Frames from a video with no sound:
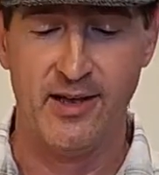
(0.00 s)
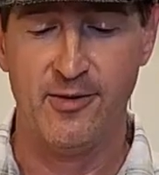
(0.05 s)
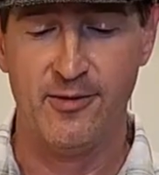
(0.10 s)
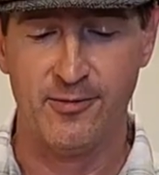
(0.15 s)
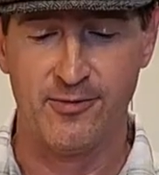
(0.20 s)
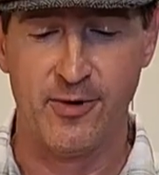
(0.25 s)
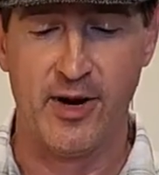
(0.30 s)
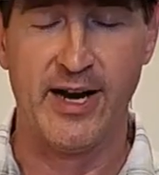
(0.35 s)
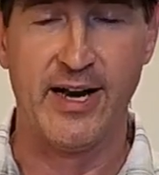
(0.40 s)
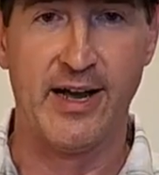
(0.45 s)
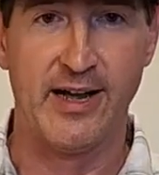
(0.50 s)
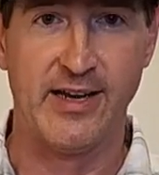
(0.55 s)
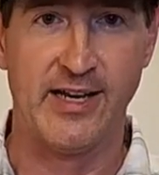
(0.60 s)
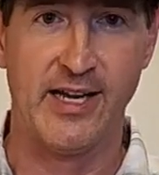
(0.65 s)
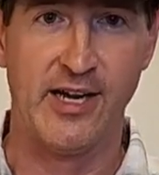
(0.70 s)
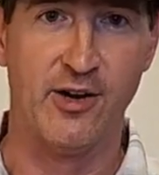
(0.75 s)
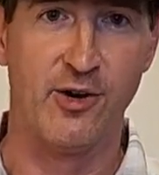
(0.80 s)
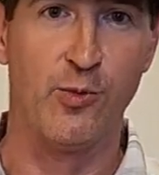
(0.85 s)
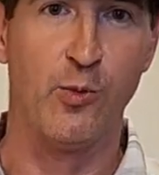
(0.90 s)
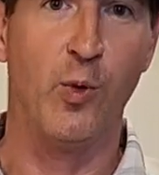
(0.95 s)
Write on
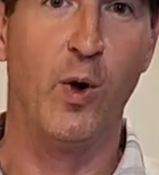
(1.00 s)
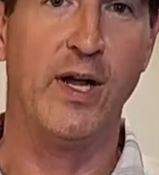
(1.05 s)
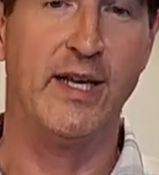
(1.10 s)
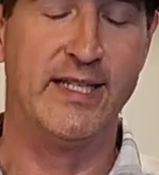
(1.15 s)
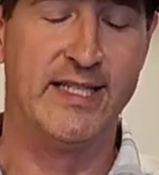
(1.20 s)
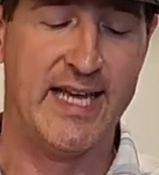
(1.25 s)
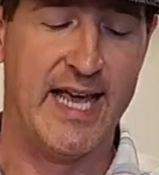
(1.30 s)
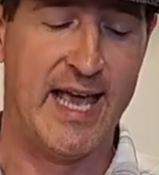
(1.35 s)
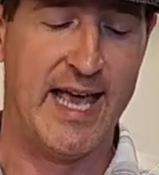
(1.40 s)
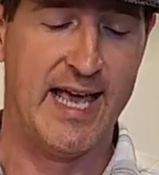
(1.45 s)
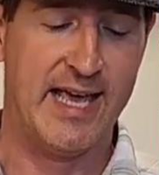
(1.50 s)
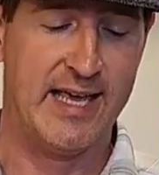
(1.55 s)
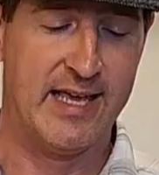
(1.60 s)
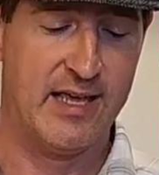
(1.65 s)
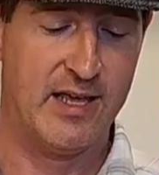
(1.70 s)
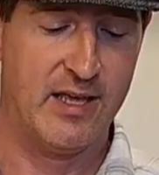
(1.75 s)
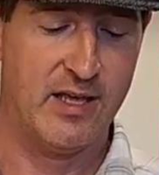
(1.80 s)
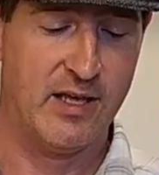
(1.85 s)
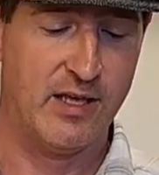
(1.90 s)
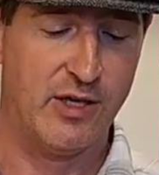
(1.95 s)
here what day
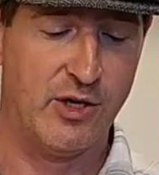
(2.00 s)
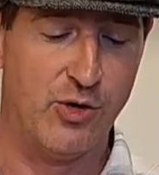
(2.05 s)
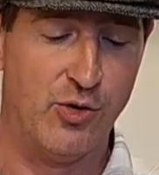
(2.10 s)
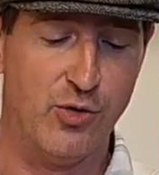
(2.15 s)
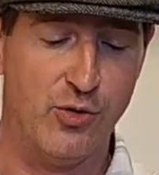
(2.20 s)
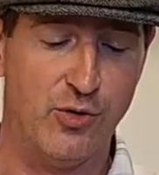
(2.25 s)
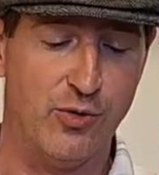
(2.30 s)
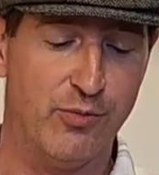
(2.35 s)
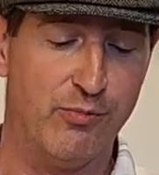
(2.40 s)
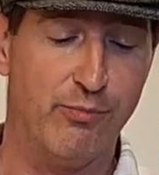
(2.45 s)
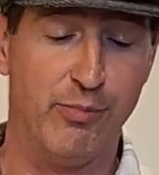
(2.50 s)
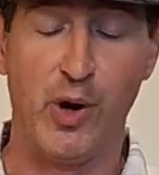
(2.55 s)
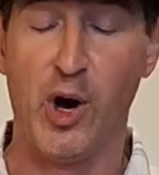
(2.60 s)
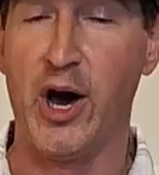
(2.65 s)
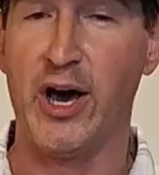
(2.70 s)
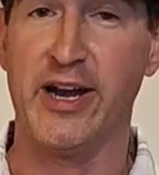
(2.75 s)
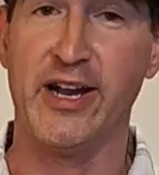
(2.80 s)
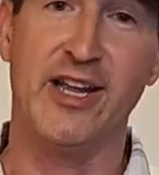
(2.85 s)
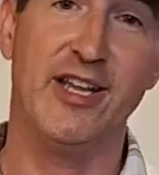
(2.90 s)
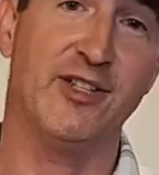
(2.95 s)
you
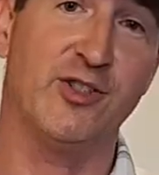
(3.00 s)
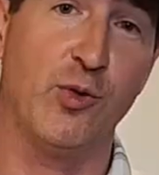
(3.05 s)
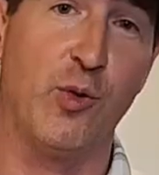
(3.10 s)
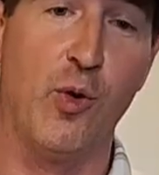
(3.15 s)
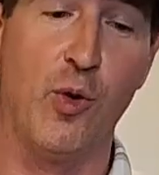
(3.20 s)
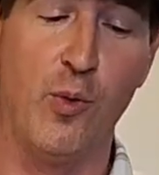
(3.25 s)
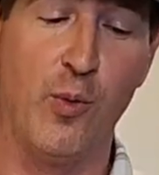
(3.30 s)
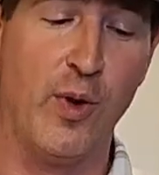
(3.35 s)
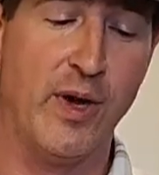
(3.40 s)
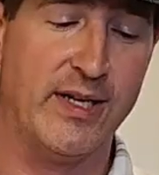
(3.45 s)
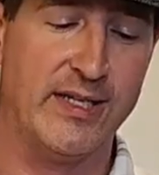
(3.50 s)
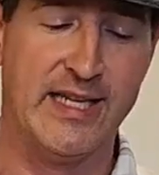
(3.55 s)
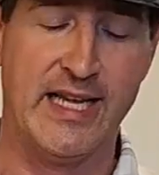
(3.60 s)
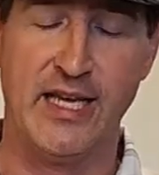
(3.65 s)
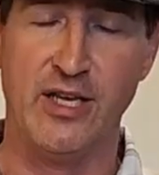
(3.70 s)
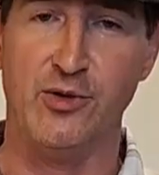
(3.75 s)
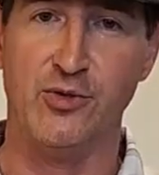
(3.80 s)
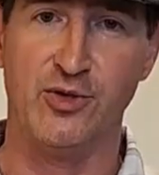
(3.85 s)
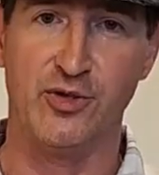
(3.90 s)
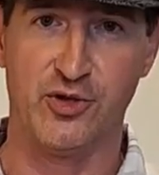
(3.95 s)
bought it, or what day you
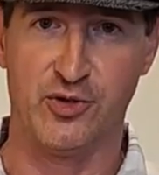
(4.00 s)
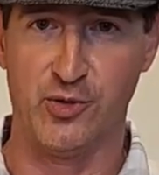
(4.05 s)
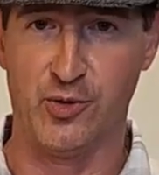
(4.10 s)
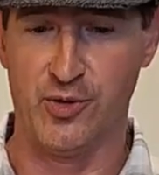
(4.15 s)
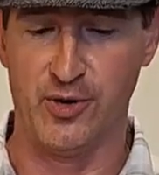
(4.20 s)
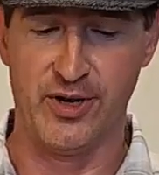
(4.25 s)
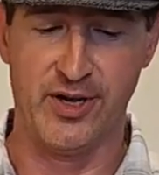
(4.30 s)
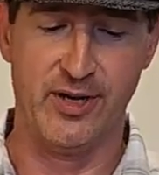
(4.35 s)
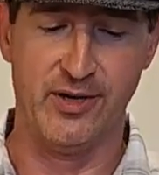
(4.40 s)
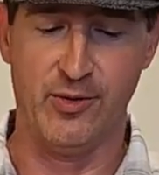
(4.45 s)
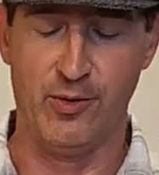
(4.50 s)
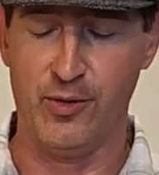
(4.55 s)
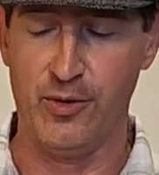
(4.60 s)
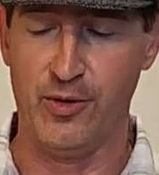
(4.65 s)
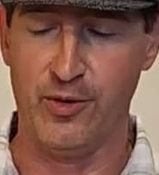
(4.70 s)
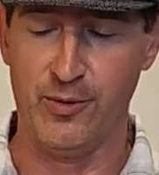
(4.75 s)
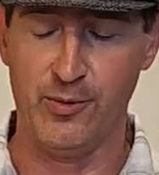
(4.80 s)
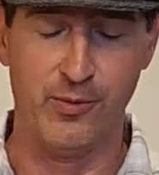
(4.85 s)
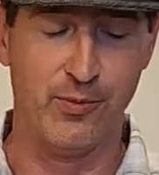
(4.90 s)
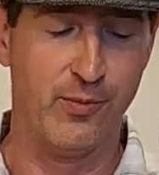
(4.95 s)
stored it, or
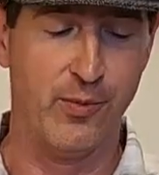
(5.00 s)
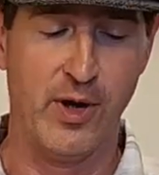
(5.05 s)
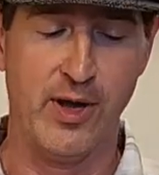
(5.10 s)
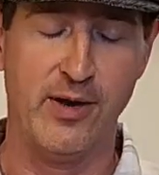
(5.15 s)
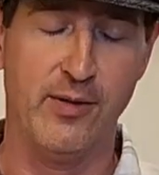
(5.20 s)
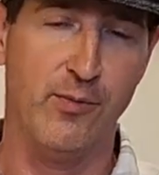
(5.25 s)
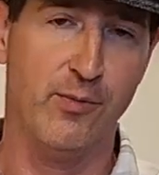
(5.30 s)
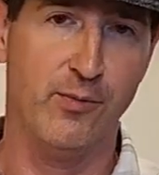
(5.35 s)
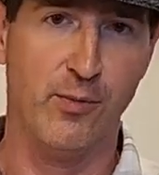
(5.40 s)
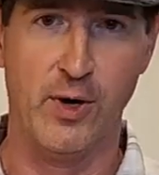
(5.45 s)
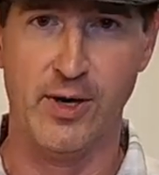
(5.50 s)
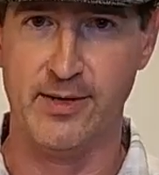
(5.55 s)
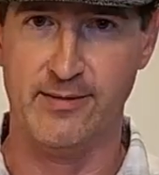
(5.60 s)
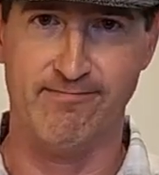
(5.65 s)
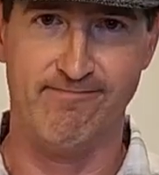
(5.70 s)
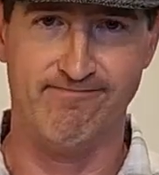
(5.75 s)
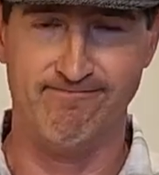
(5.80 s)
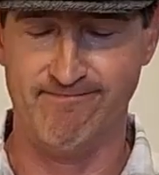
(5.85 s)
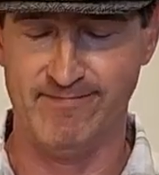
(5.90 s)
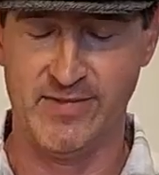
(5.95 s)

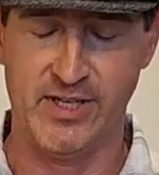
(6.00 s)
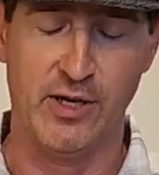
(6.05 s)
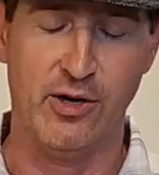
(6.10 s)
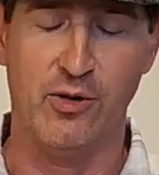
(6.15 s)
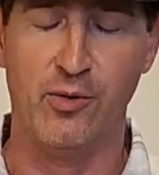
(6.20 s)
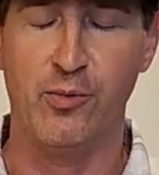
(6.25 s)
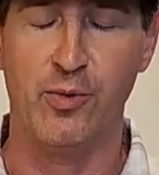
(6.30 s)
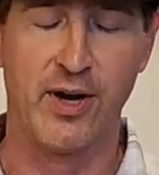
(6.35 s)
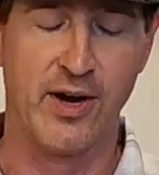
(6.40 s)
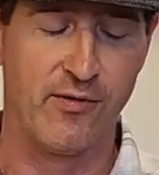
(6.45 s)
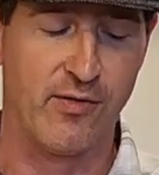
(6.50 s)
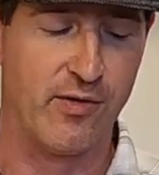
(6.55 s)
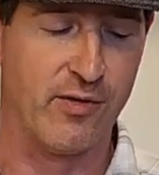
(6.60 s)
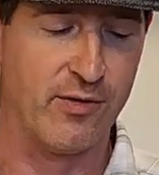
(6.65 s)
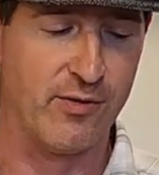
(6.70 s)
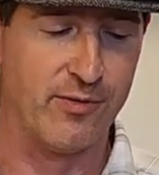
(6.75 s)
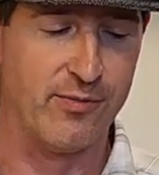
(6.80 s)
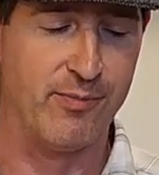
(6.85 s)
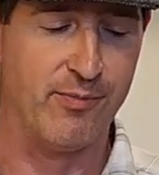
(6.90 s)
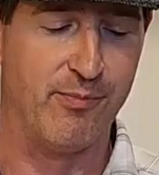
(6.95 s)
whatever
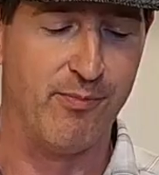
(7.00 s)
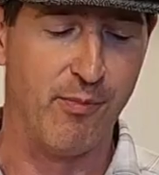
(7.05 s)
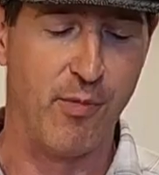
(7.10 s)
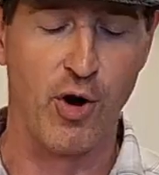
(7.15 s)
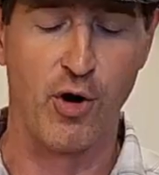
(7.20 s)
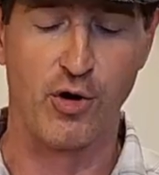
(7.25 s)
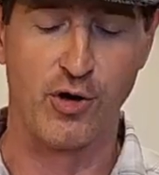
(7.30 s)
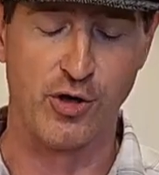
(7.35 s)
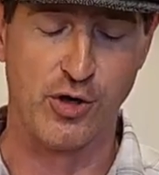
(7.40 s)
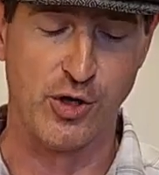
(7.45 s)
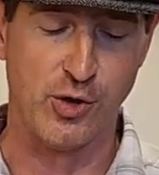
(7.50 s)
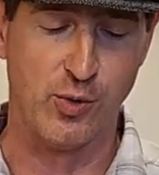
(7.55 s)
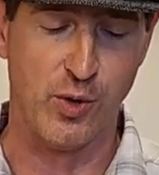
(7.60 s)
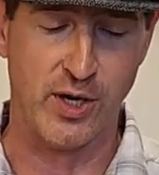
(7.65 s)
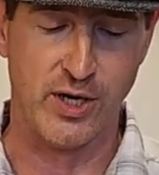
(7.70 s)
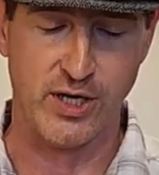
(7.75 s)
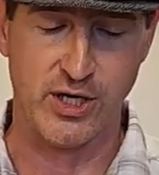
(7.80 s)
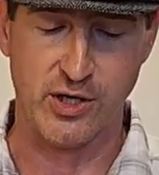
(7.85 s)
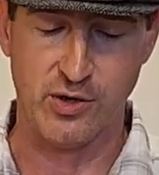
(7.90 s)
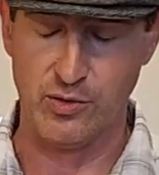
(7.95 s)
marker you want
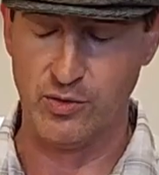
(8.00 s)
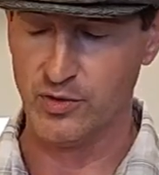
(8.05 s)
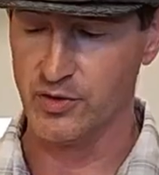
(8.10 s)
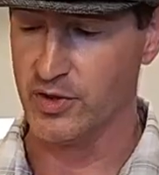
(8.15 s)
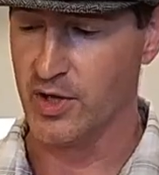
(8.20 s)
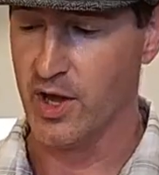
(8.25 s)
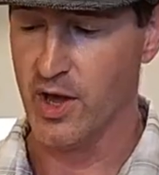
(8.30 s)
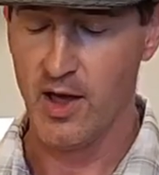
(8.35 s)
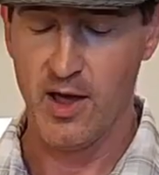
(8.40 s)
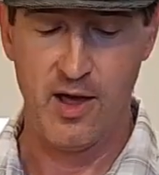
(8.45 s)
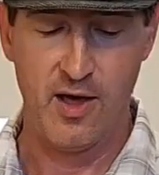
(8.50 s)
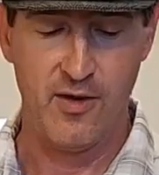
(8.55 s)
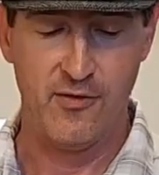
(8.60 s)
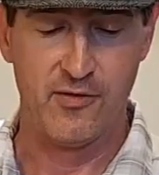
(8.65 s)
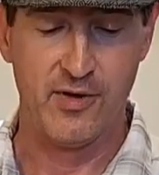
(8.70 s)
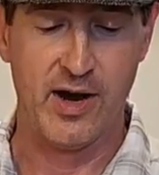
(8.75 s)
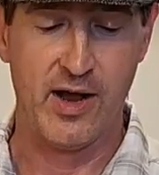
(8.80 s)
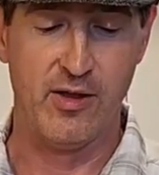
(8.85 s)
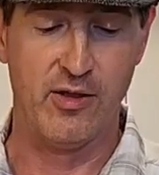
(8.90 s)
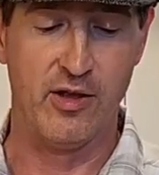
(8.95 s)
to use for
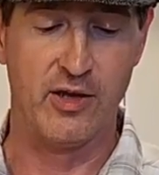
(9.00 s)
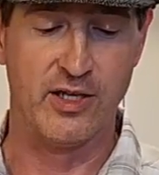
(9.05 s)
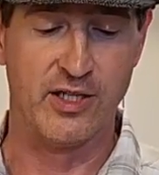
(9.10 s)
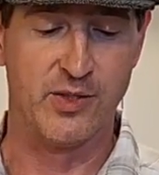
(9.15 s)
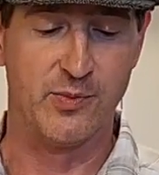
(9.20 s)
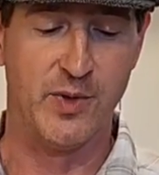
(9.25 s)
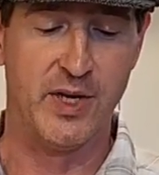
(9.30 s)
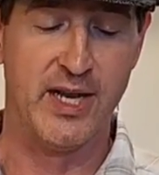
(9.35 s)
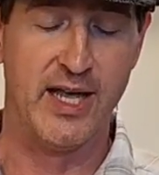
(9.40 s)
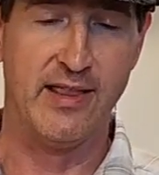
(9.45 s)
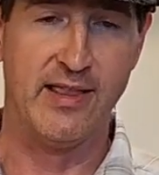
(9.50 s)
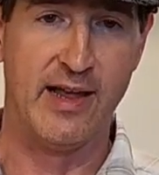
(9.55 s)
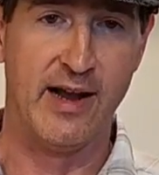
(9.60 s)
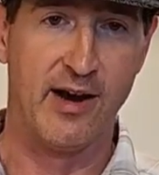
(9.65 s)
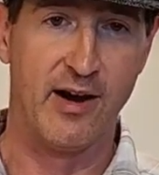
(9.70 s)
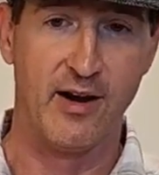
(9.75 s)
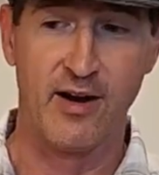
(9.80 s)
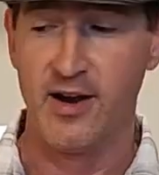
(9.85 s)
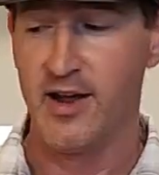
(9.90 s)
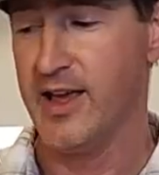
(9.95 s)
how long it's been in there.
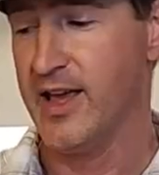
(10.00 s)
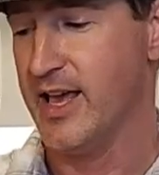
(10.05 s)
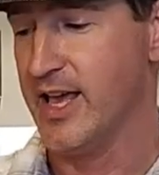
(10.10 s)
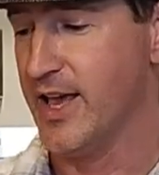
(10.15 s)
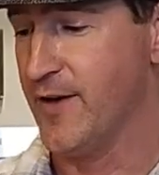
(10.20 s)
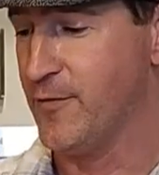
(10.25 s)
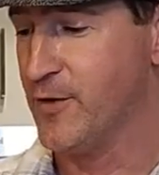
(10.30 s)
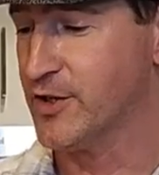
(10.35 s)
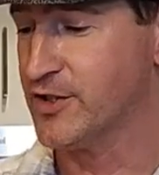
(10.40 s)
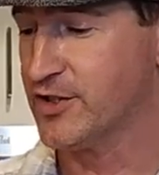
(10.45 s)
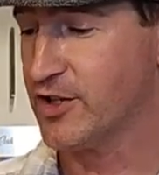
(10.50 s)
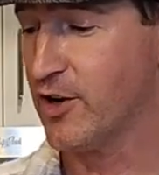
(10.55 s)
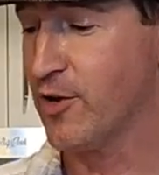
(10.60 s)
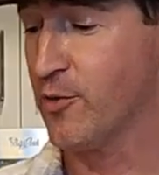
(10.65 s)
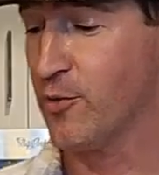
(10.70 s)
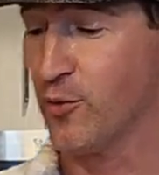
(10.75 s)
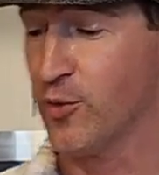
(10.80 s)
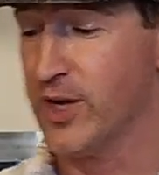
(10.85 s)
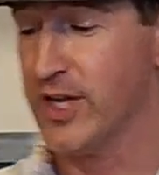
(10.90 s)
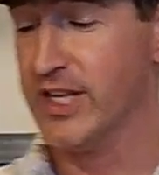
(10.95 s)
If you start
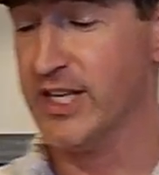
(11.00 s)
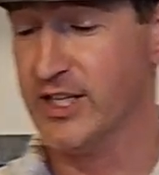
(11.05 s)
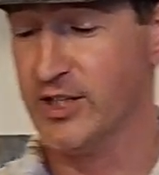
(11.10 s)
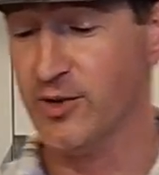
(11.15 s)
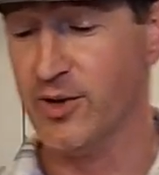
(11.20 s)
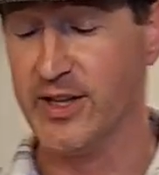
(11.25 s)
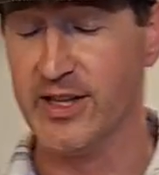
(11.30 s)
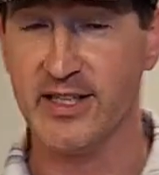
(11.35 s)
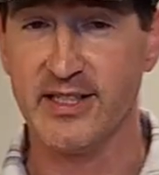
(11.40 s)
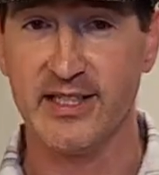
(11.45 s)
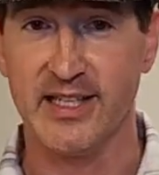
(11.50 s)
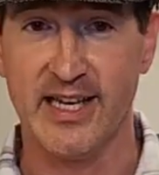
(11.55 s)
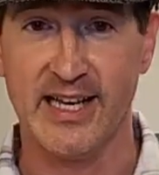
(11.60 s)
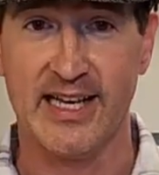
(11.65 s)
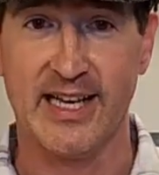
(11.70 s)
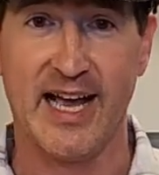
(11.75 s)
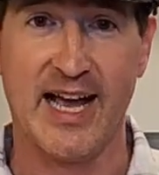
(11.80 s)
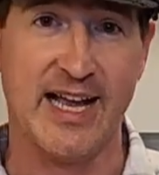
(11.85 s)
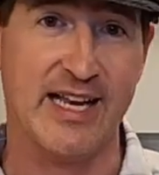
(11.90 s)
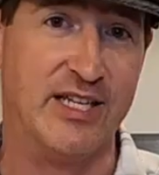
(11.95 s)
really doing this like
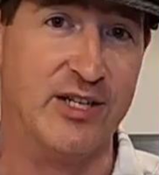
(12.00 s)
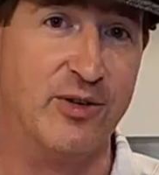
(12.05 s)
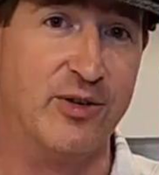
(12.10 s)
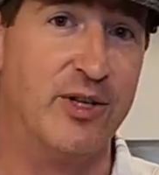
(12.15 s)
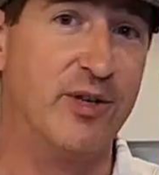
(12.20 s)
I do, you